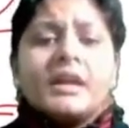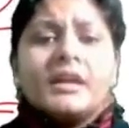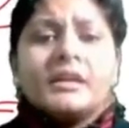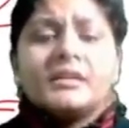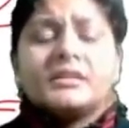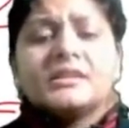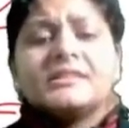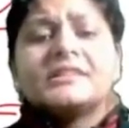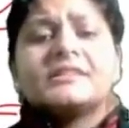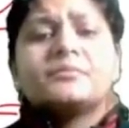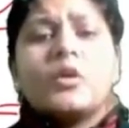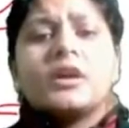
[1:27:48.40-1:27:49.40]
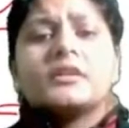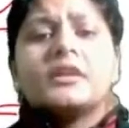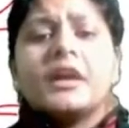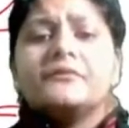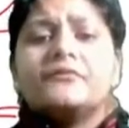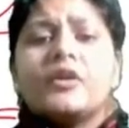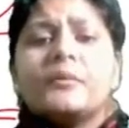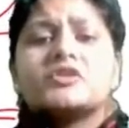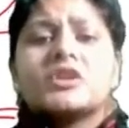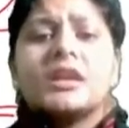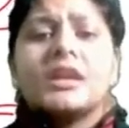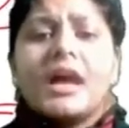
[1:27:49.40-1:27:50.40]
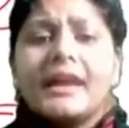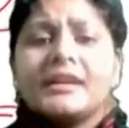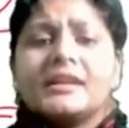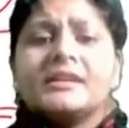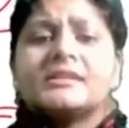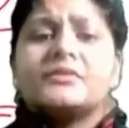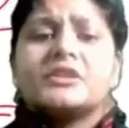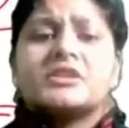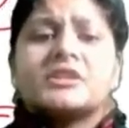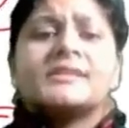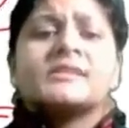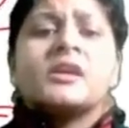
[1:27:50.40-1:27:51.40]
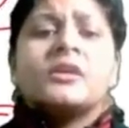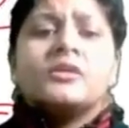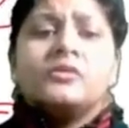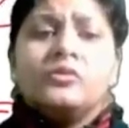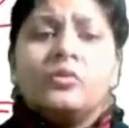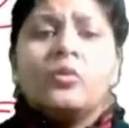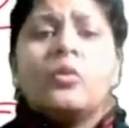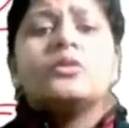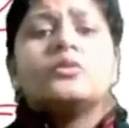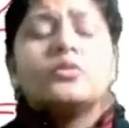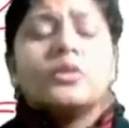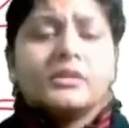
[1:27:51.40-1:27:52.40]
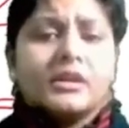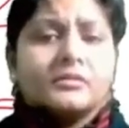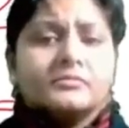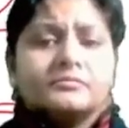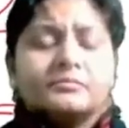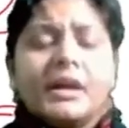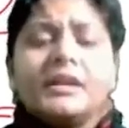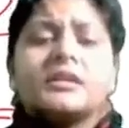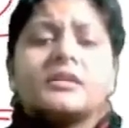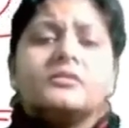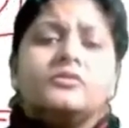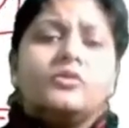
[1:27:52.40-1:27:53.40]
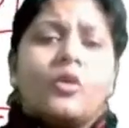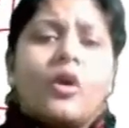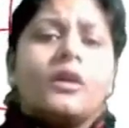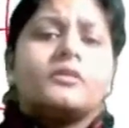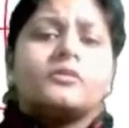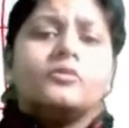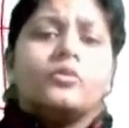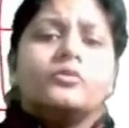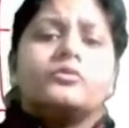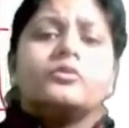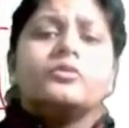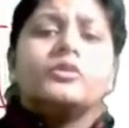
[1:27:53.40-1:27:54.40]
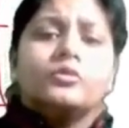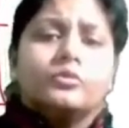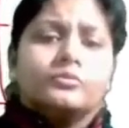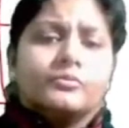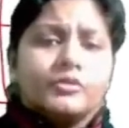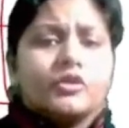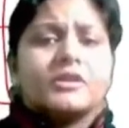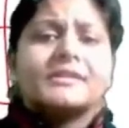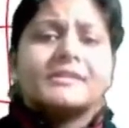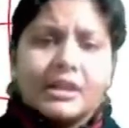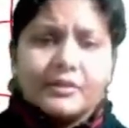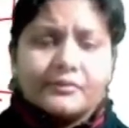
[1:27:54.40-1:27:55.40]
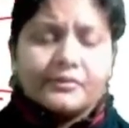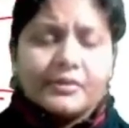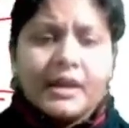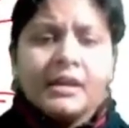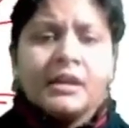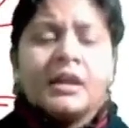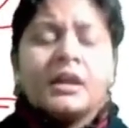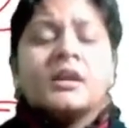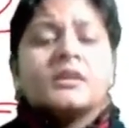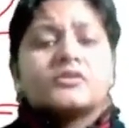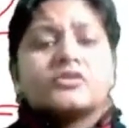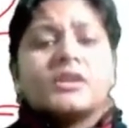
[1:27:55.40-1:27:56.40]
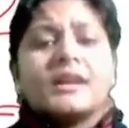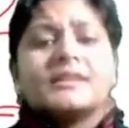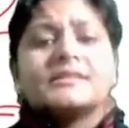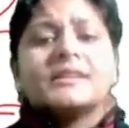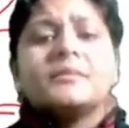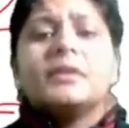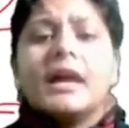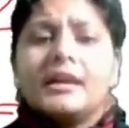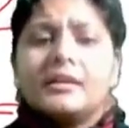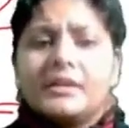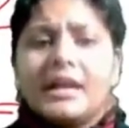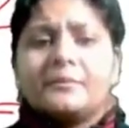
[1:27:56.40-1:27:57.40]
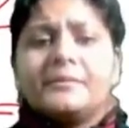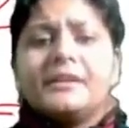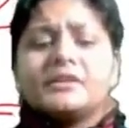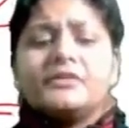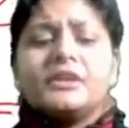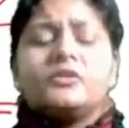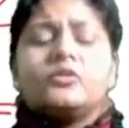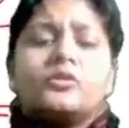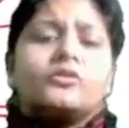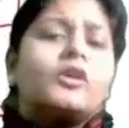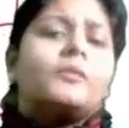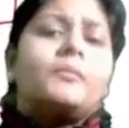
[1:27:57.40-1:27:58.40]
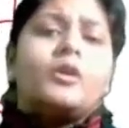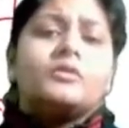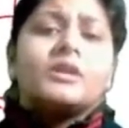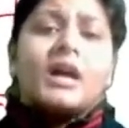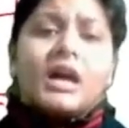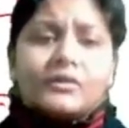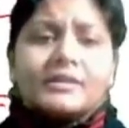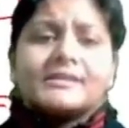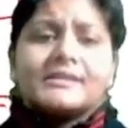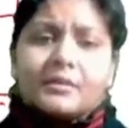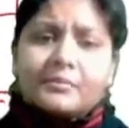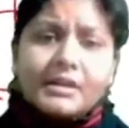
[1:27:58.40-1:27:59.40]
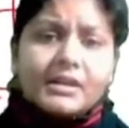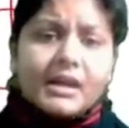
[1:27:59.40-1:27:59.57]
in this spot the information lying is which is known to other but not known to you, yourself, right? So that is a blind, that means we don't know about ourselves but